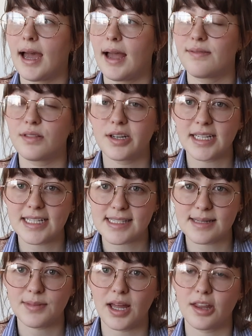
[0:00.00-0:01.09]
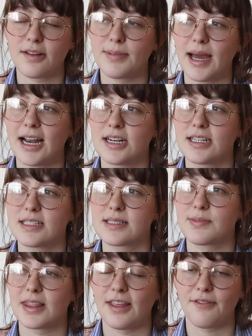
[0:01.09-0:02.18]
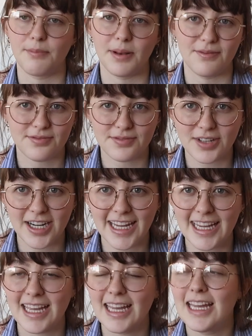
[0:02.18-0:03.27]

I've looked at some other patterns, but they've been free.